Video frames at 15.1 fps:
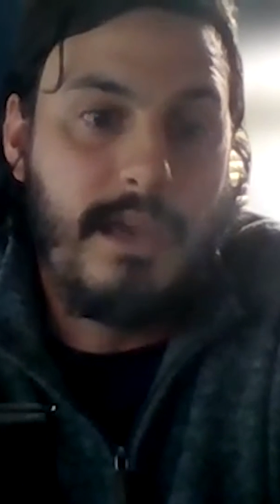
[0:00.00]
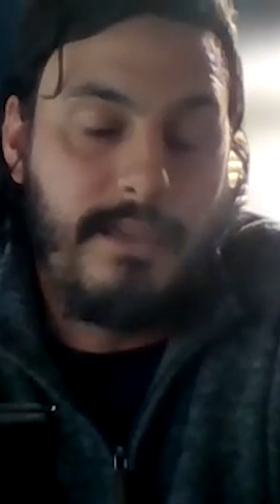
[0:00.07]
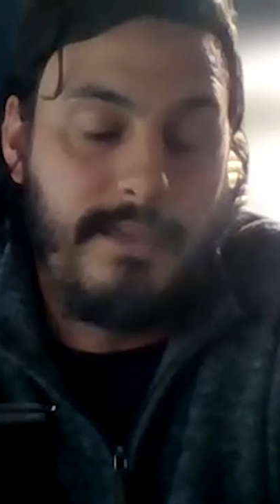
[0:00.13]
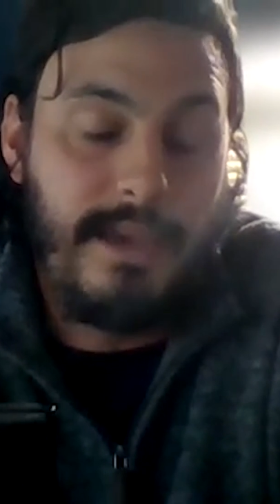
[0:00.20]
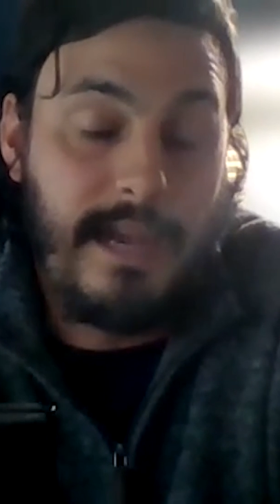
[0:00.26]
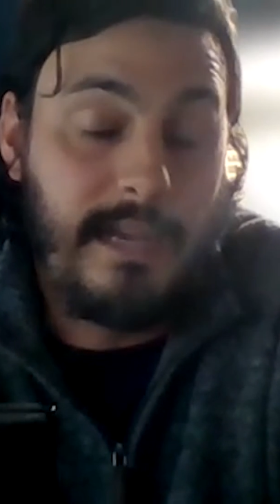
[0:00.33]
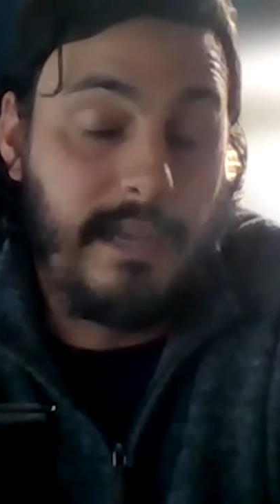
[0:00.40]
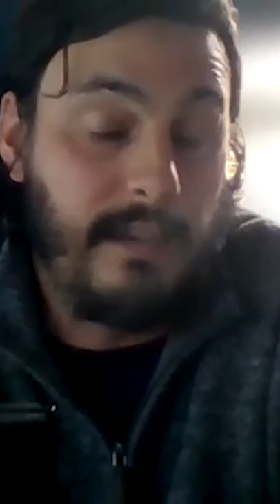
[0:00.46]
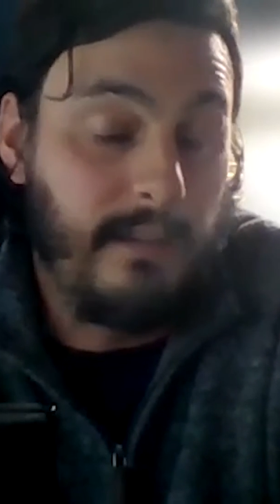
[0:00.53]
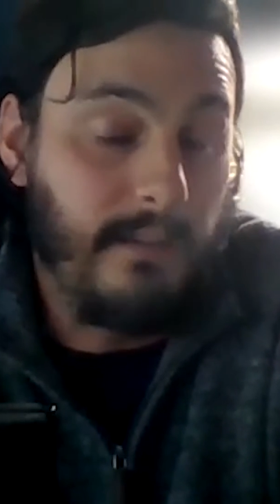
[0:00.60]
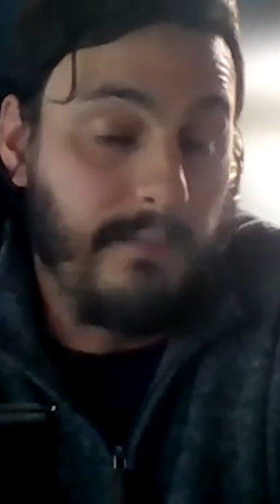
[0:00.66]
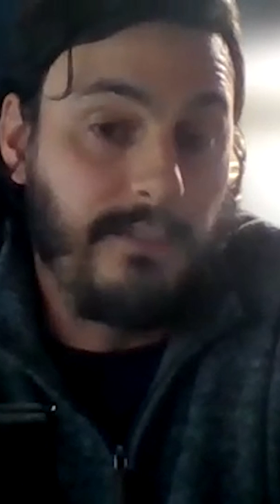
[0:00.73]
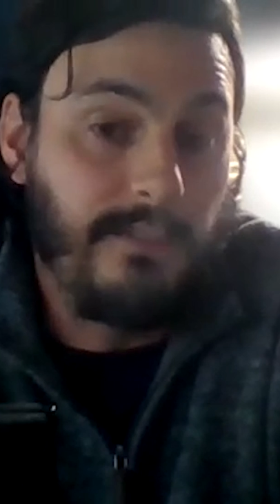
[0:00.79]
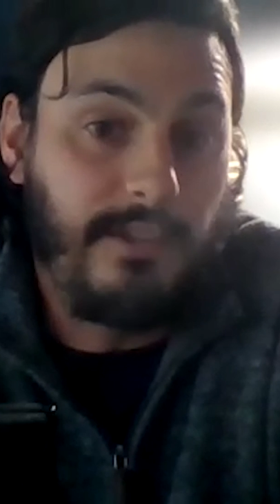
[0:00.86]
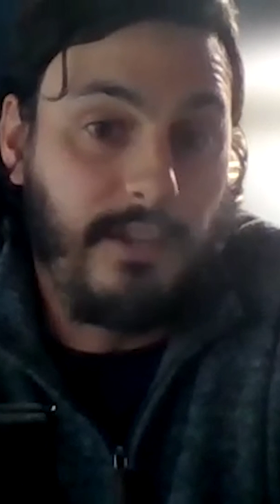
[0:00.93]
that in and
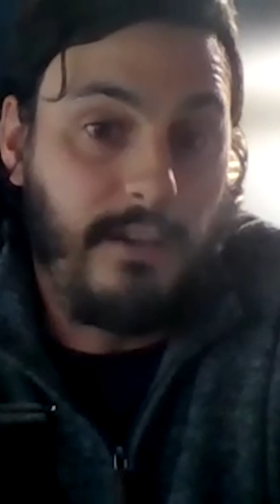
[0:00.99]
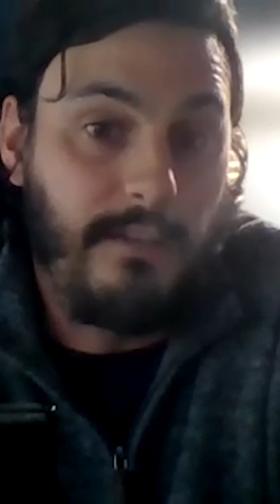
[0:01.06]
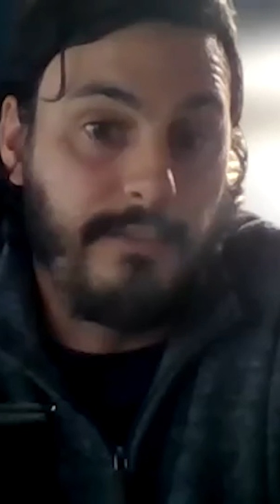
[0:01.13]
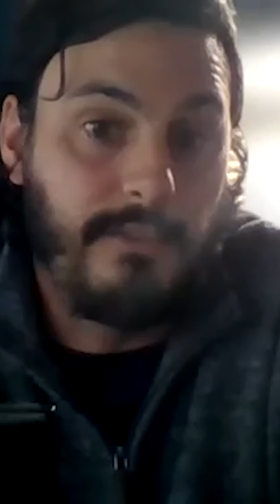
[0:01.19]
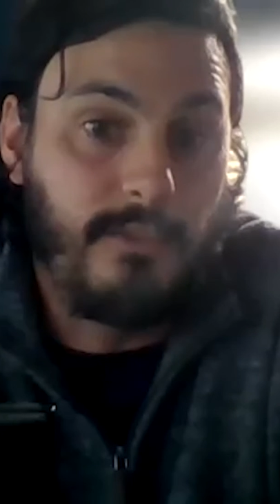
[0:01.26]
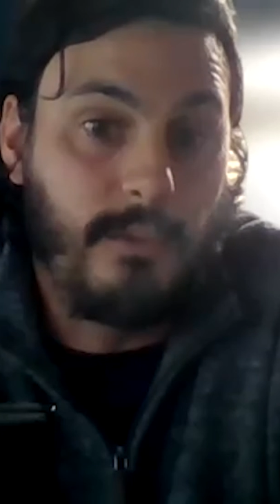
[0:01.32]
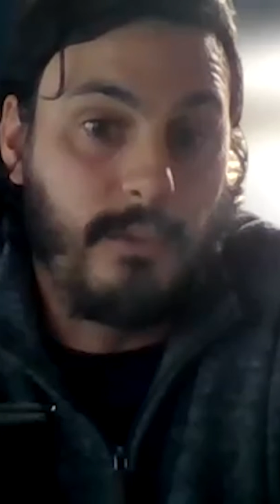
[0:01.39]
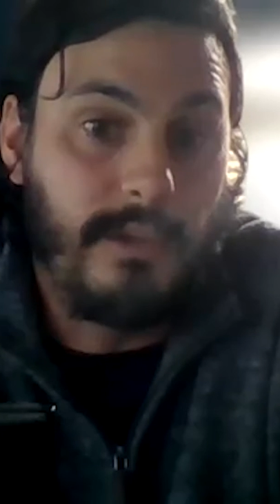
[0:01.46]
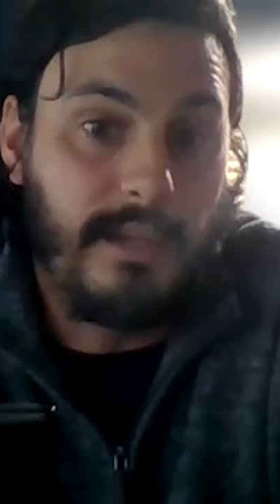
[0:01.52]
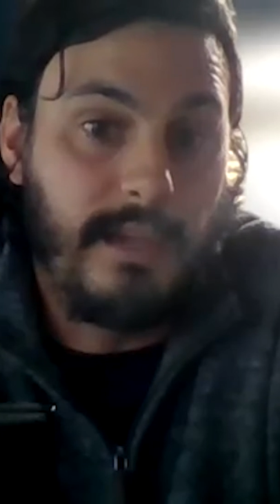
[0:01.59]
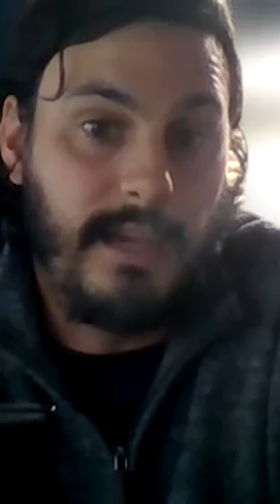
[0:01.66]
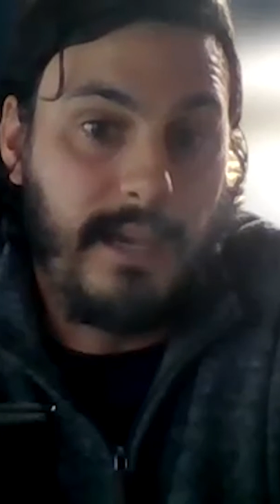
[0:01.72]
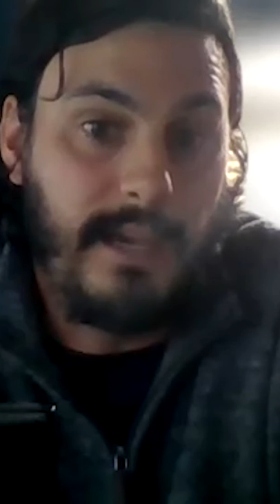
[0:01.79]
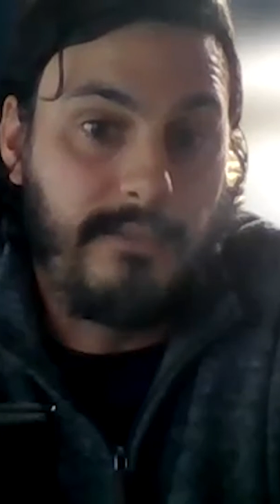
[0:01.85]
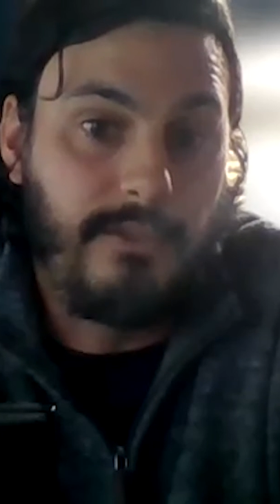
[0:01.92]
of itself is going to
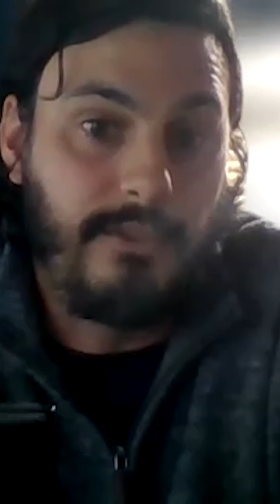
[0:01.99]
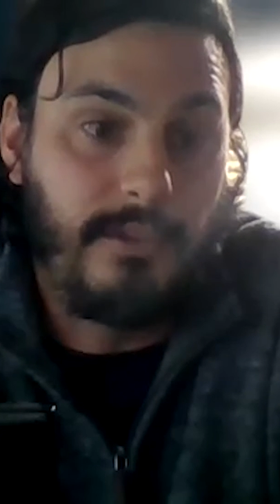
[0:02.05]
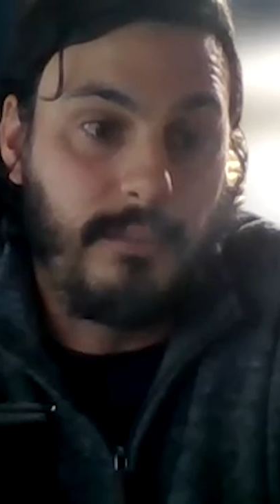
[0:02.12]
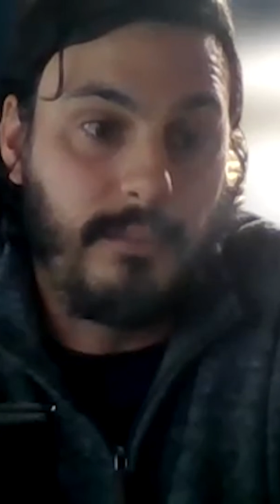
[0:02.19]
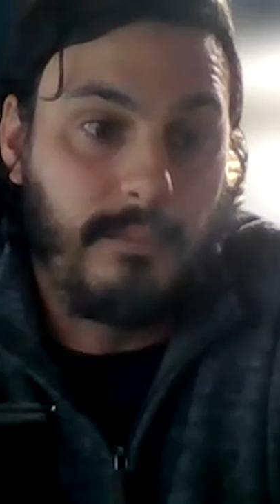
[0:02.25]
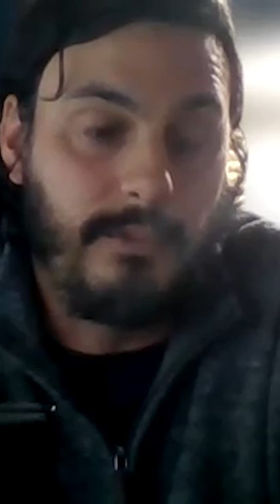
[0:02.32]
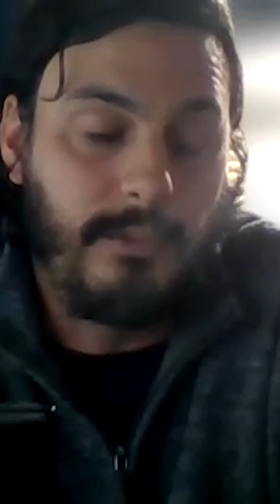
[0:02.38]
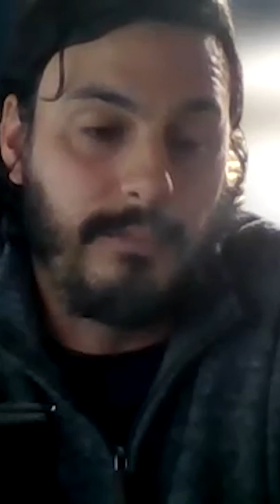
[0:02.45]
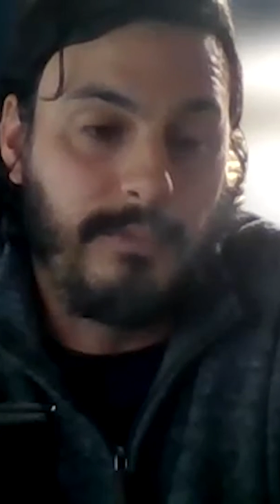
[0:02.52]
have some